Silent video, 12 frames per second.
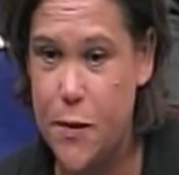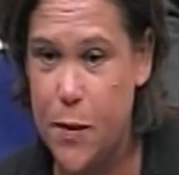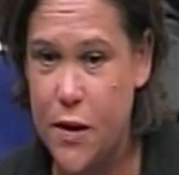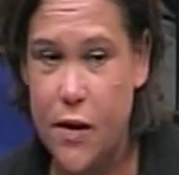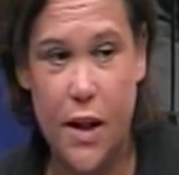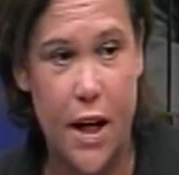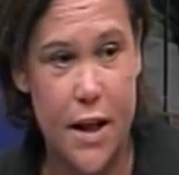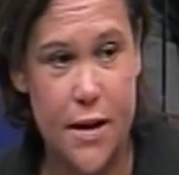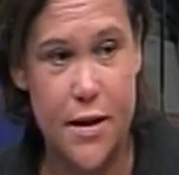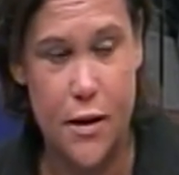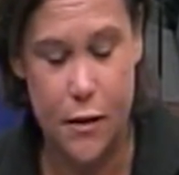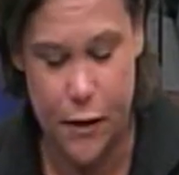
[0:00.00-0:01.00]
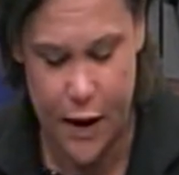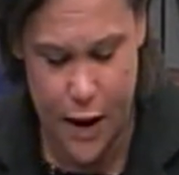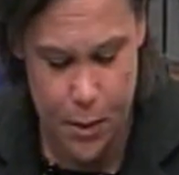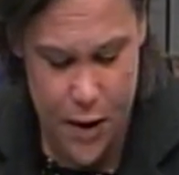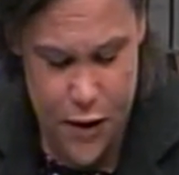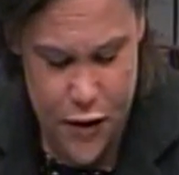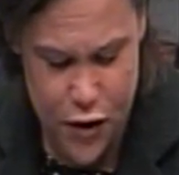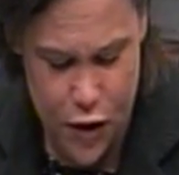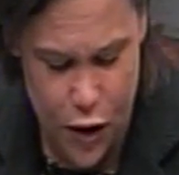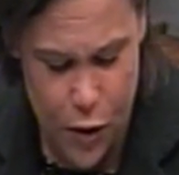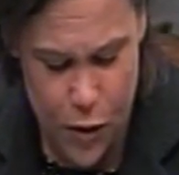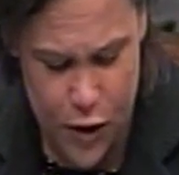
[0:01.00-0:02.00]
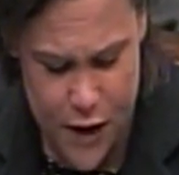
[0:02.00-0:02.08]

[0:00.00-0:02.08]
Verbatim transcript: but in the case of uh, Minister Hogan,